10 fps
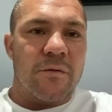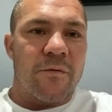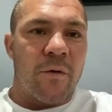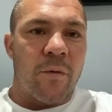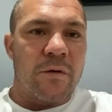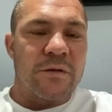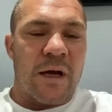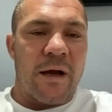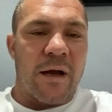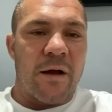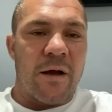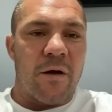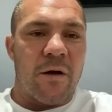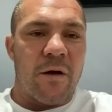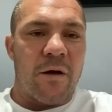for a world title
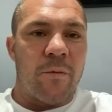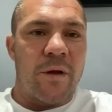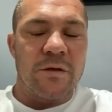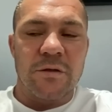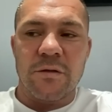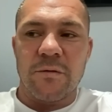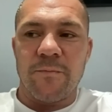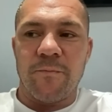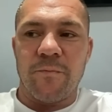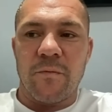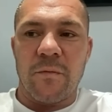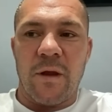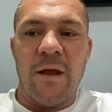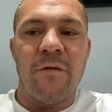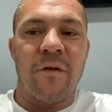because
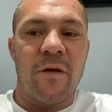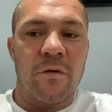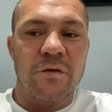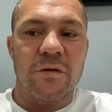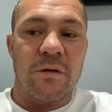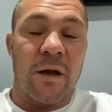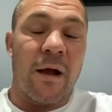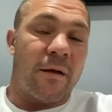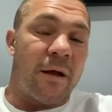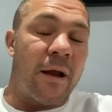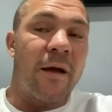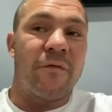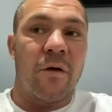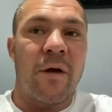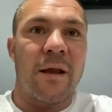he feels, and I and I feel
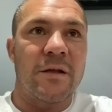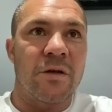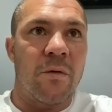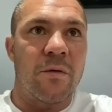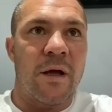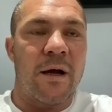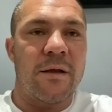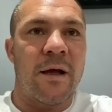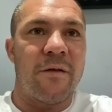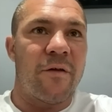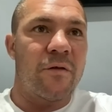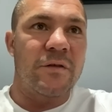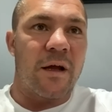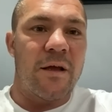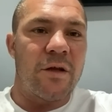rightly so, that that he feels
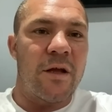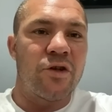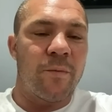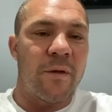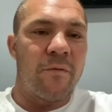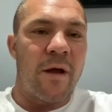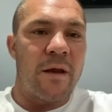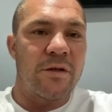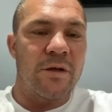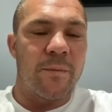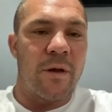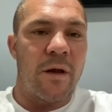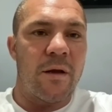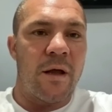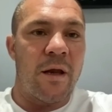like he, he should be the reigning
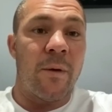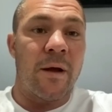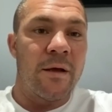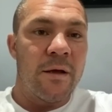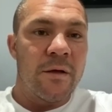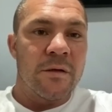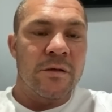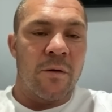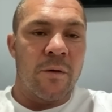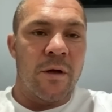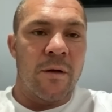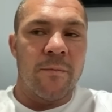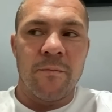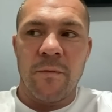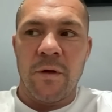champion anyway. So
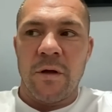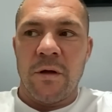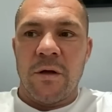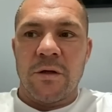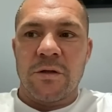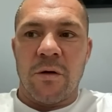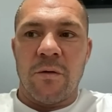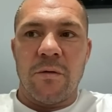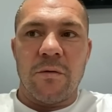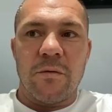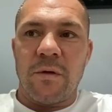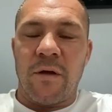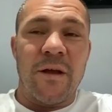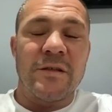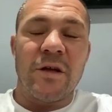um, so I
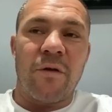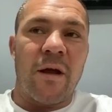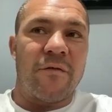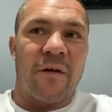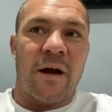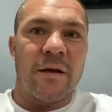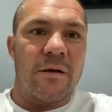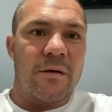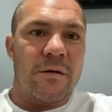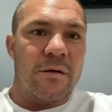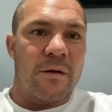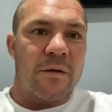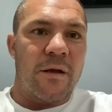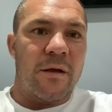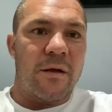think it's a great fight. I
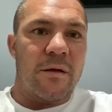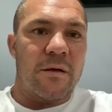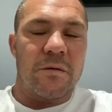think